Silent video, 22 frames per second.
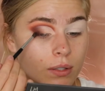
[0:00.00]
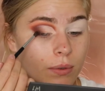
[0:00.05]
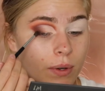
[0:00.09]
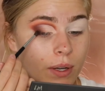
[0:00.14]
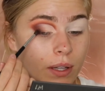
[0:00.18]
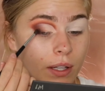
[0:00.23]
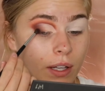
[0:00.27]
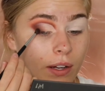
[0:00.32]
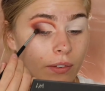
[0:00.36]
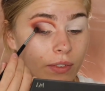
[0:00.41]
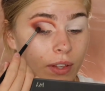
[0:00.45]
So I
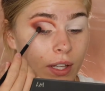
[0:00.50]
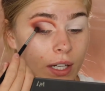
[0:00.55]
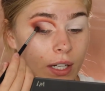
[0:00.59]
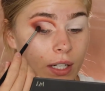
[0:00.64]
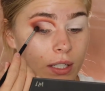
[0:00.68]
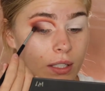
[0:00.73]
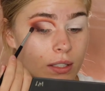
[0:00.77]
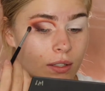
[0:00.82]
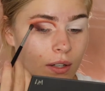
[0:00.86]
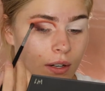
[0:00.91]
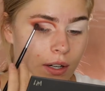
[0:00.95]
love that
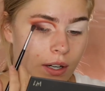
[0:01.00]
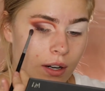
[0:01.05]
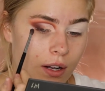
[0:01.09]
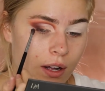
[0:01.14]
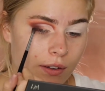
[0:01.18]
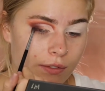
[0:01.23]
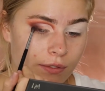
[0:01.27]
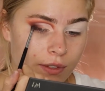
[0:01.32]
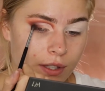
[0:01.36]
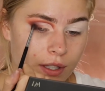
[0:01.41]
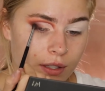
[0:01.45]
I started
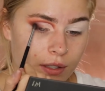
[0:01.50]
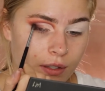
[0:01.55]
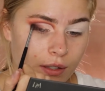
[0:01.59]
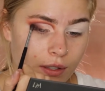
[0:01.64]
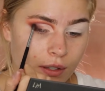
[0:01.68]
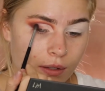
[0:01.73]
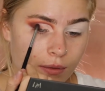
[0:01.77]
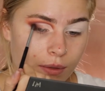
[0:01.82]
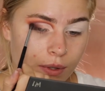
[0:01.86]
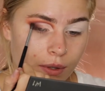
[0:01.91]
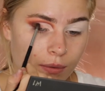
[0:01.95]
off this
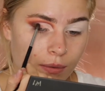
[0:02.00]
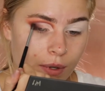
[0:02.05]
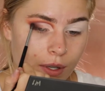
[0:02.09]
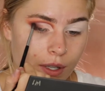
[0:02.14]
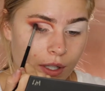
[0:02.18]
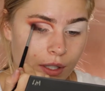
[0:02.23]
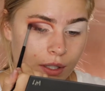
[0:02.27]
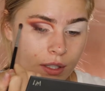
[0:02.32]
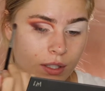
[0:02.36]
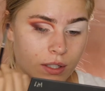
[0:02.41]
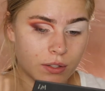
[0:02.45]
look with
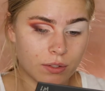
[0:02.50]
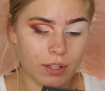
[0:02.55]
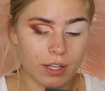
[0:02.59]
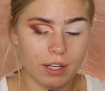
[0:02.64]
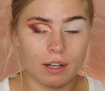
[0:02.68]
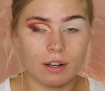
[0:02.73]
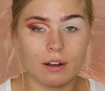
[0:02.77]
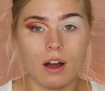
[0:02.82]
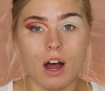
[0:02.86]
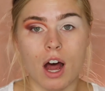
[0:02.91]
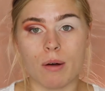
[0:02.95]
wanting to do like
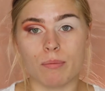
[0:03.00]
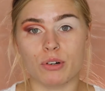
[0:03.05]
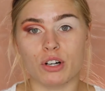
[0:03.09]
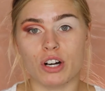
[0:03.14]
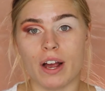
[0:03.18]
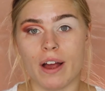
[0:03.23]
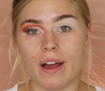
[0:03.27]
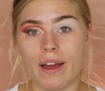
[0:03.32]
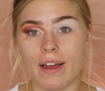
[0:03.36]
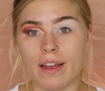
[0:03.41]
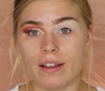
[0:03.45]
a copper
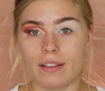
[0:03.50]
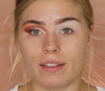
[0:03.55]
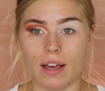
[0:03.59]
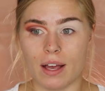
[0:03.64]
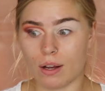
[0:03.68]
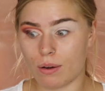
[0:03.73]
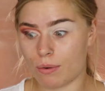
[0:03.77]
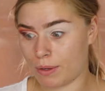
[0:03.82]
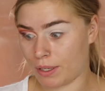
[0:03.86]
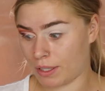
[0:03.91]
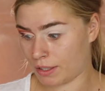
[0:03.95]
eye and
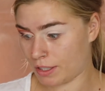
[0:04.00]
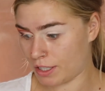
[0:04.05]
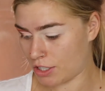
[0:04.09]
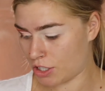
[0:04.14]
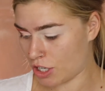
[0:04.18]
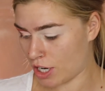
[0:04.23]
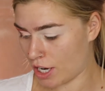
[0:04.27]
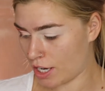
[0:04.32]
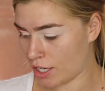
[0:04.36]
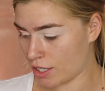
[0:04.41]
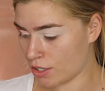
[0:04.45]
that quickly
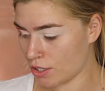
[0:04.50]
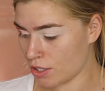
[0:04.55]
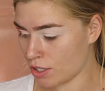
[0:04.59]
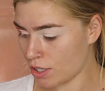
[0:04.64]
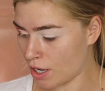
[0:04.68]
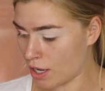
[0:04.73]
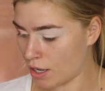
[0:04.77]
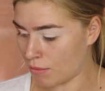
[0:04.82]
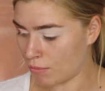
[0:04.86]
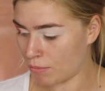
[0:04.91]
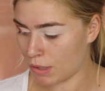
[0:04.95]
changed,
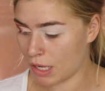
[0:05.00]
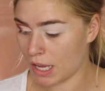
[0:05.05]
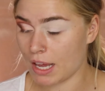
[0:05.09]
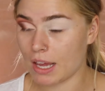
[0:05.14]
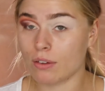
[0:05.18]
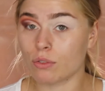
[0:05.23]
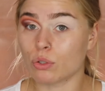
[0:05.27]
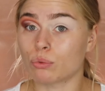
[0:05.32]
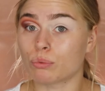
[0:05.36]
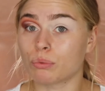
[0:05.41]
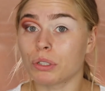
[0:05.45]
but I
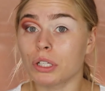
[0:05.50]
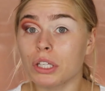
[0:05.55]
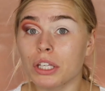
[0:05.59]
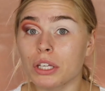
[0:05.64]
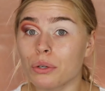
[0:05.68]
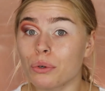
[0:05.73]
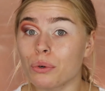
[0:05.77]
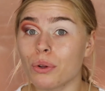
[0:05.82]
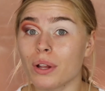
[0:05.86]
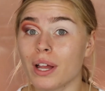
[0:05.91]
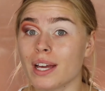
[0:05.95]
have a
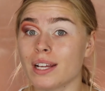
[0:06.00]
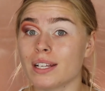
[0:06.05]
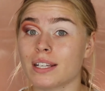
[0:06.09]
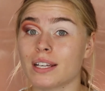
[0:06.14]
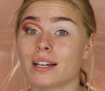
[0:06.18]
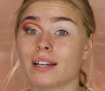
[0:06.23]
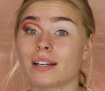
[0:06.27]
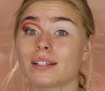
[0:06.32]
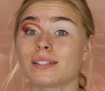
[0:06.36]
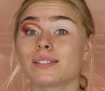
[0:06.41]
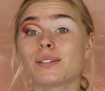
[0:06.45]
really cool
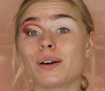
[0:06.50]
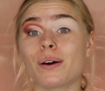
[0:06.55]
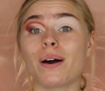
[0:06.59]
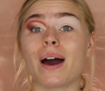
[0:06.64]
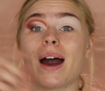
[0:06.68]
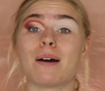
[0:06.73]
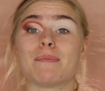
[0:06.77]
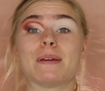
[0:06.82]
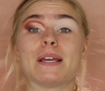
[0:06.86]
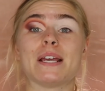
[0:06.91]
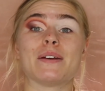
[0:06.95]
idea, so
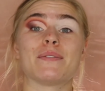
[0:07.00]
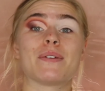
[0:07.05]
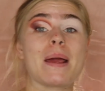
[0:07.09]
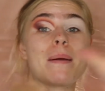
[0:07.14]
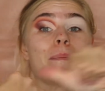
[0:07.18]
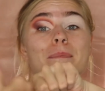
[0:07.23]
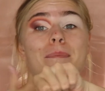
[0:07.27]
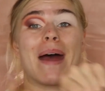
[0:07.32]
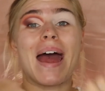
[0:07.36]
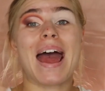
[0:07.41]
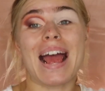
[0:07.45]
I'll be
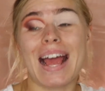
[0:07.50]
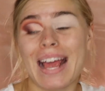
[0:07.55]
right back.